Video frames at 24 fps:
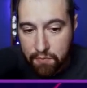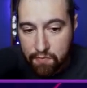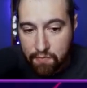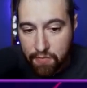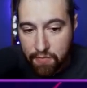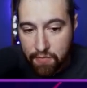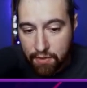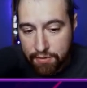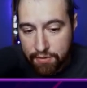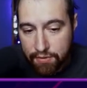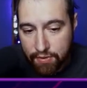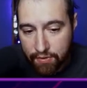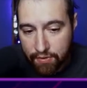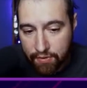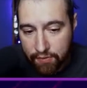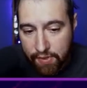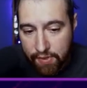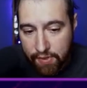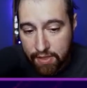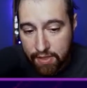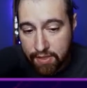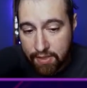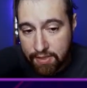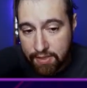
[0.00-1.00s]
So
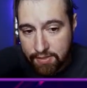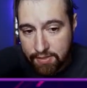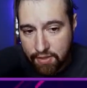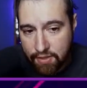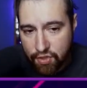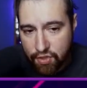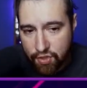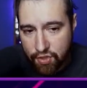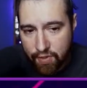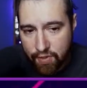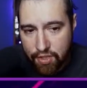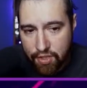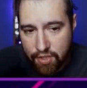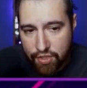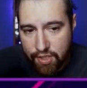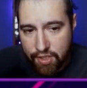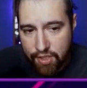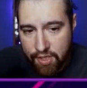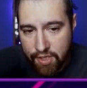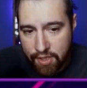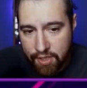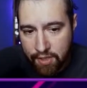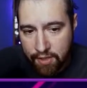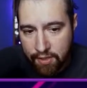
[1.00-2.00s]
in this situation
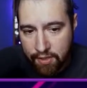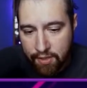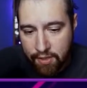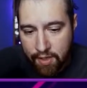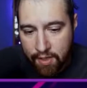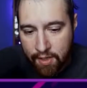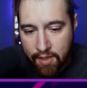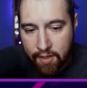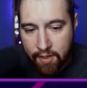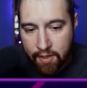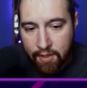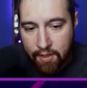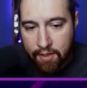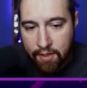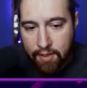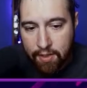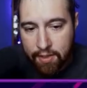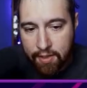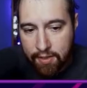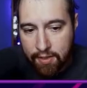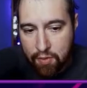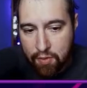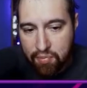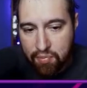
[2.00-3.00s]
here,
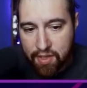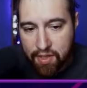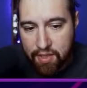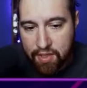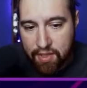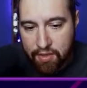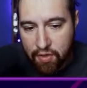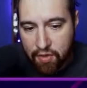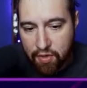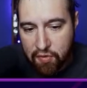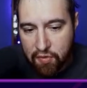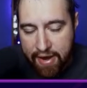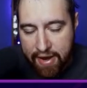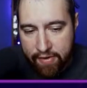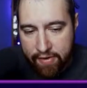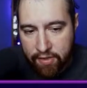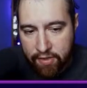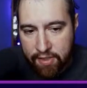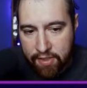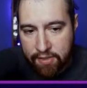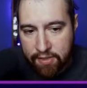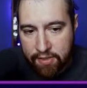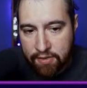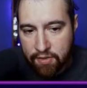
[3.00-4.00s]
they bring in their
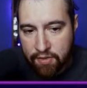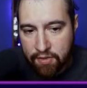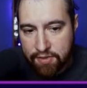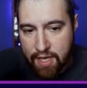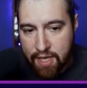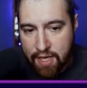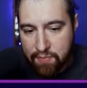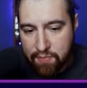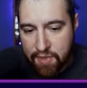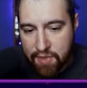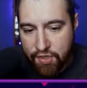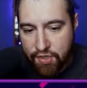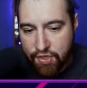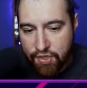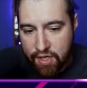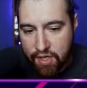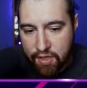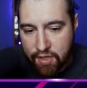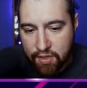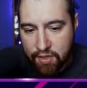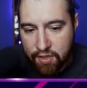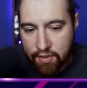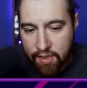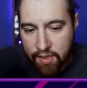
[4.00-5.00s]
Groudon. There's not much
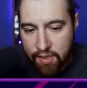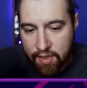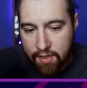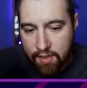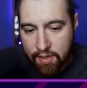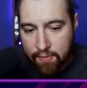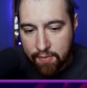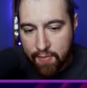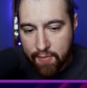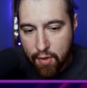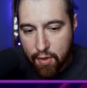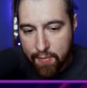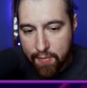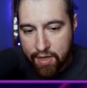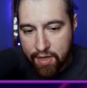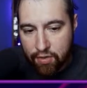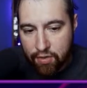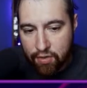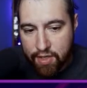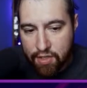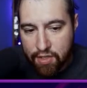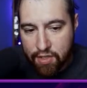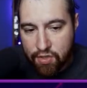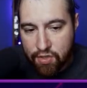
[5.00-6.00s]
our Melmetal
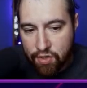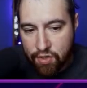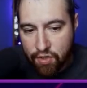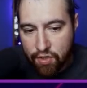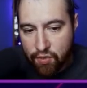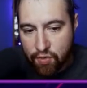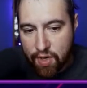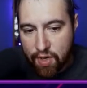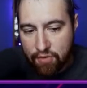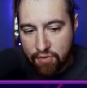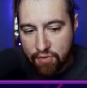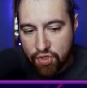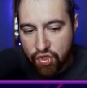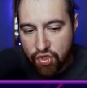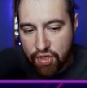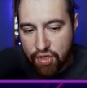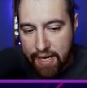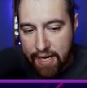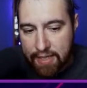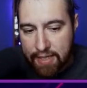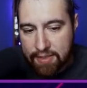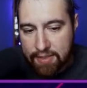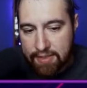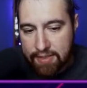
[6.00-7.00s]
can do. I was
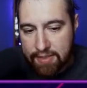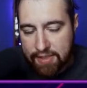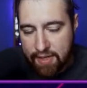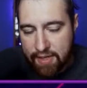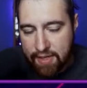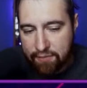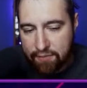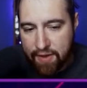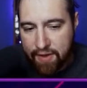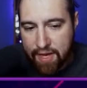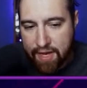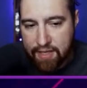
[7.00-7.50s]
trying to see if I can